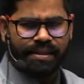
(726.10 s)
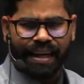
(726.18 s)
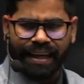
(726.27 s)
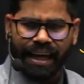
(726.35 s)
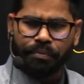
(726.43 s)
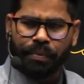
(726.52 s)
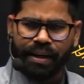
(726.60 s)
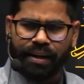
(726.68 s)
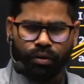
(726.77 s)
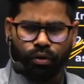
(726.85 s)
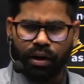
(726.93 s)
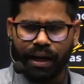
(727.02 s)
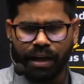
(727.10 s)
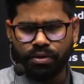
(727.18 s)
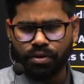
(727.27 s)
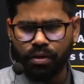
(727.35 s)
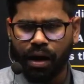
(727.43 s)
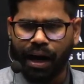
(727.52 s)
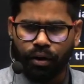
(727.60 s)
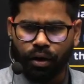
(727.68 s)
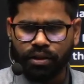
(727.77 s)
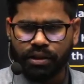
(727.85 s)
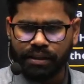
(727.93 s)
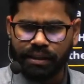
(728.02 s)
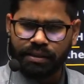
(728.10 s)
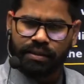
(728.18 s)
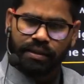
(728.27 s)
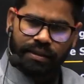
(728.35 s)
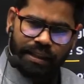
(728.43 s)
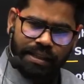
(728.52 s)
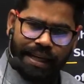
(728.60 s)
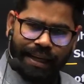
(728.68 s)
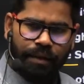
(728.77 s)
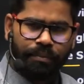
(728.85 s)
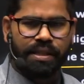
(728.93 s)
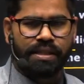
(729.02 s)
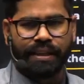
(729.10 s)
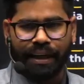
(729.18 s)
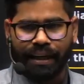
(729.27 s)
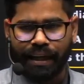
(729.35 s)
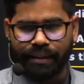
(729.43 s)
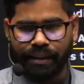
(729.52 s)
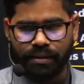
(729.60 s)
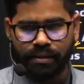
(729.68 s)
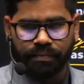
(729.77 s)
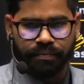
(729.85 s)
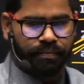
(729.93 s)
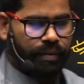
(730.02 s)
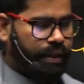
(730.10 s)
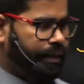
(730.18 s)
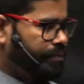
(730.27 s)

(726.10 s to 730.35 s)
can be called as ad hoc judges. Yes, they can be sitting like this. Okay.